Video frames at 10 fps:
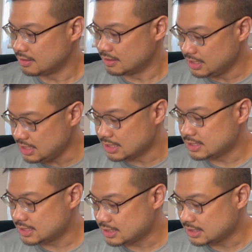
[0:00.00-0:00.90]

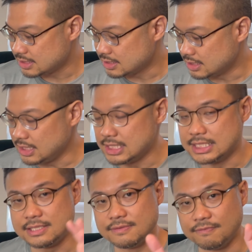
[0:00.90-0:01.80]
this
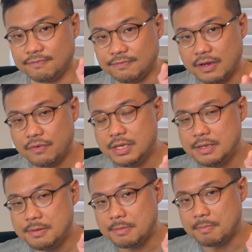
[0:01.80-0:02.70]
is
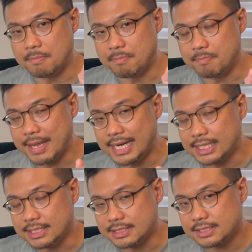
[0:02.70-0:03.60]
very
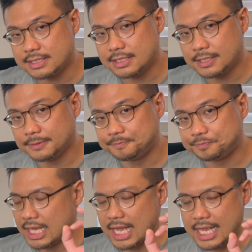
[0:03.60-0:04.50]
balanced.
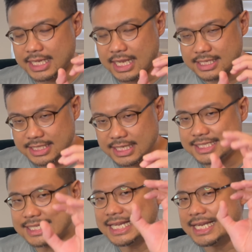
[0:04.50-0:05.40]
I can
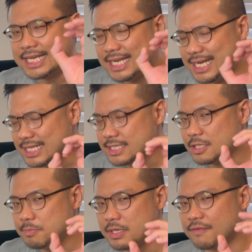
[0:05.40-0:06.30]
taste a little
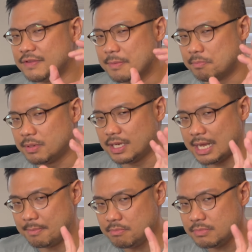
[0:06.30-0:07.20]
bit of the
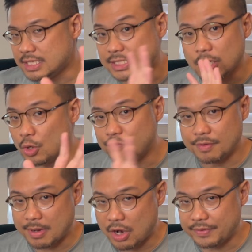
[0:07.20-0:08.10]
plum. It's not
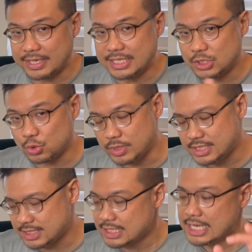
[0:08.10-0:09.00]
overpoweringly sweet.